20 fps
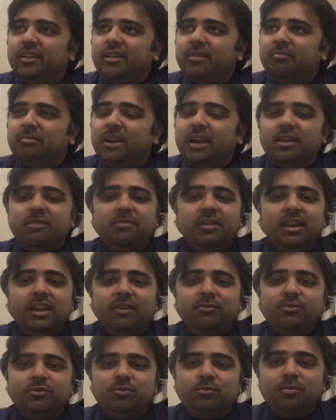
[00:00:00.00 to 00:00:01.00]
made me
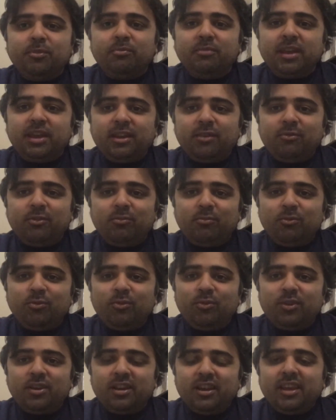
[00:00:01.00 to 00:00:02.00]
love Superman even
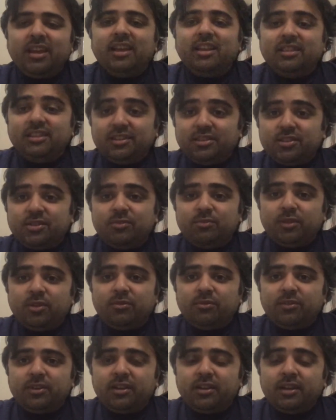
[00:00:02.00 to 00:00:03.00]
more, this is one
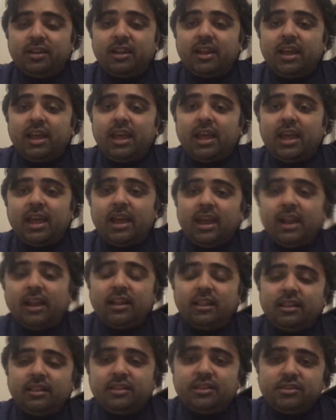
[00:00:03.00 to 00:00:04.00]
of it.
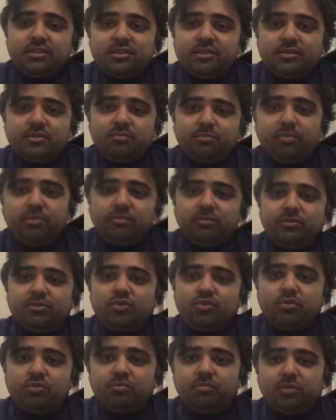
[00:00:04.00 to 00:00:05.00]
And this
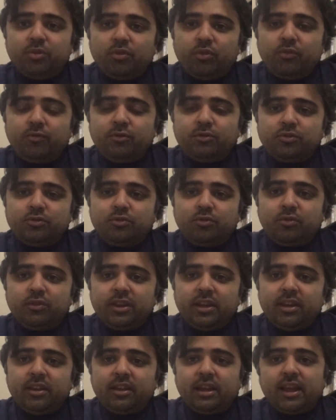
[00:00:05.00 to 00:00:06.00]
beautiful
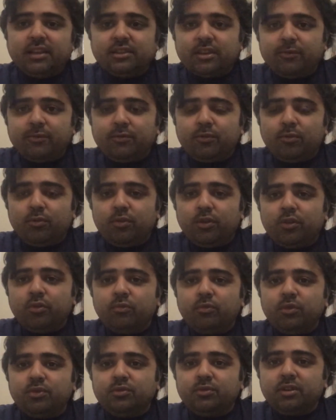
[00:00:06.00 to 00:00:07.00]
story, as I've told you,
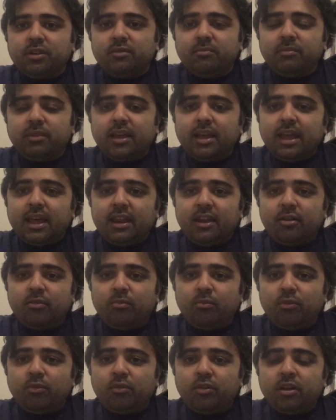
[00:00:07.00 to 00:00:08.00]
was written by Alan
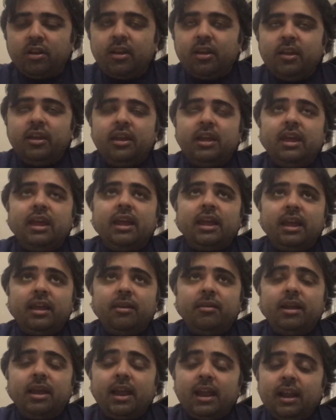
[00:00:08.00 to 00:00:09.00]
Moore,
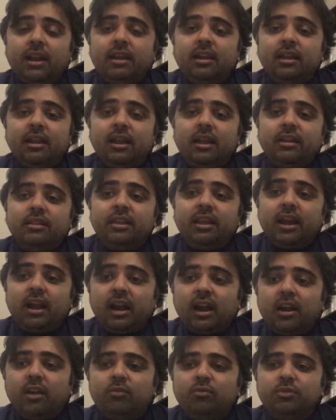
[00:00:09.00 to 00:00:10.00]
and the
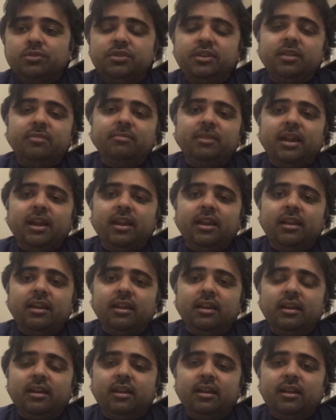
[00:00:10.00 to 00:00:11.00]
art was done by
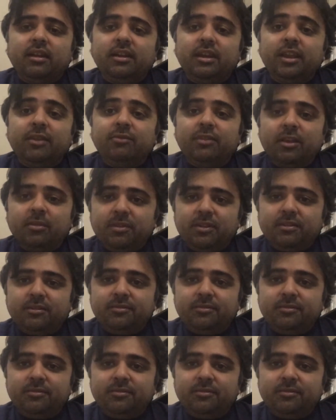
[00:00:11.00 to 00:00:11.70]
Dave Gibbon,